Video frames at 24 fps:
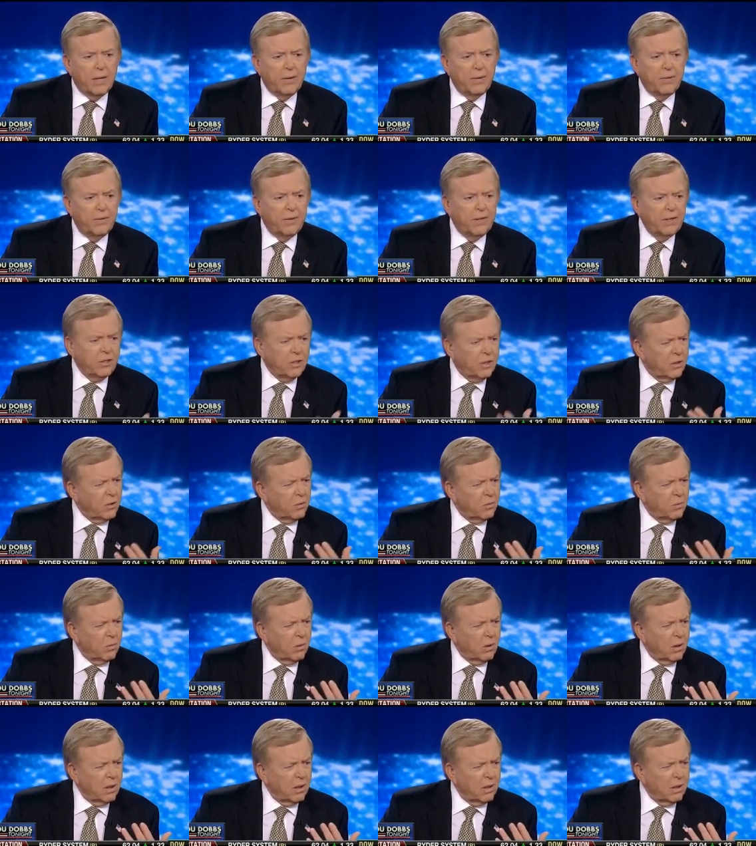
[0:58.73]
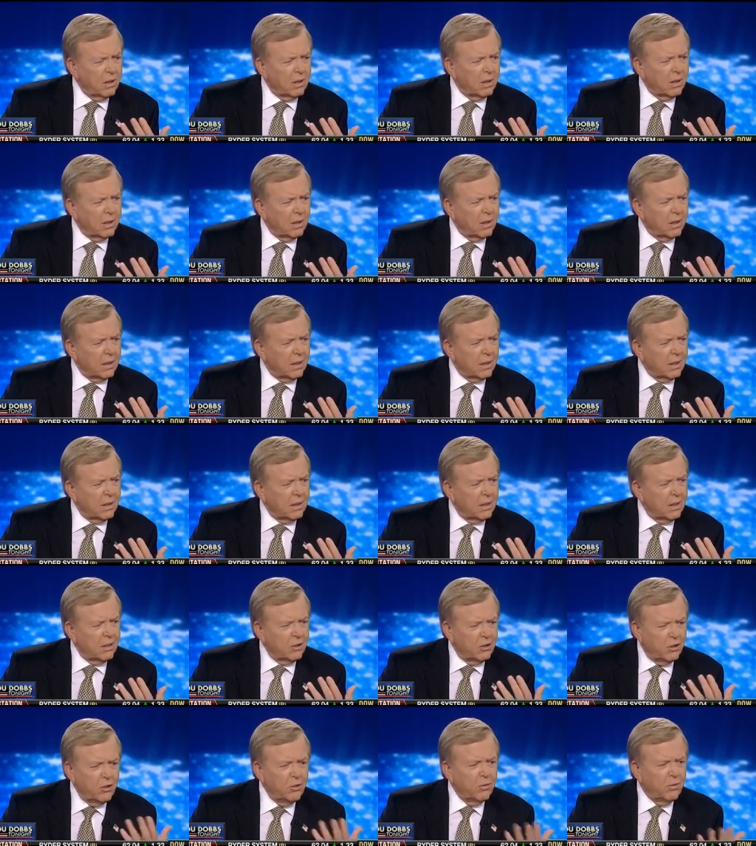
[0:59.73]
This is really,
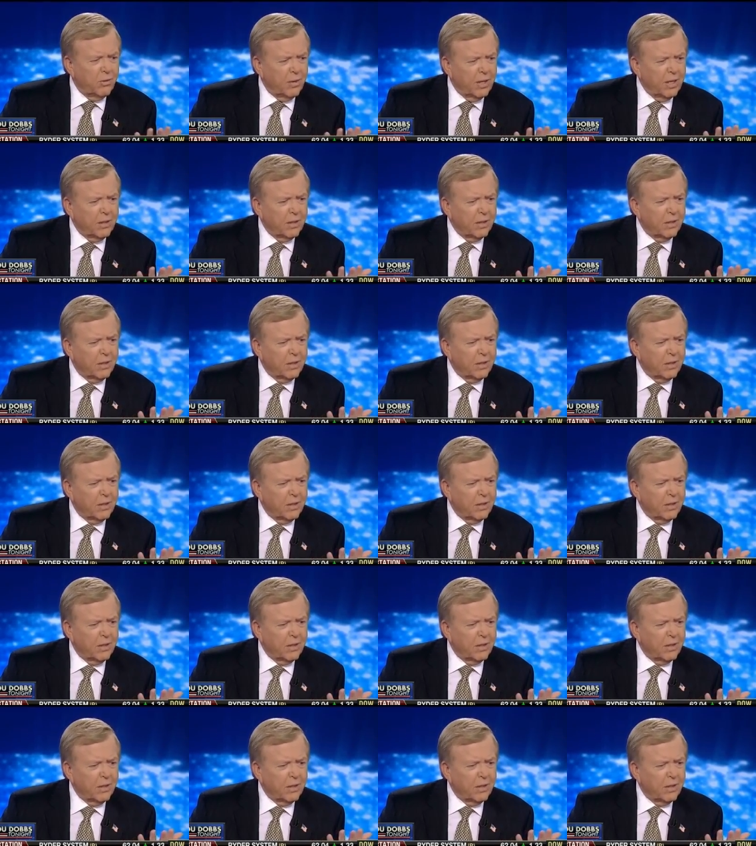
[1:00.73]
do you think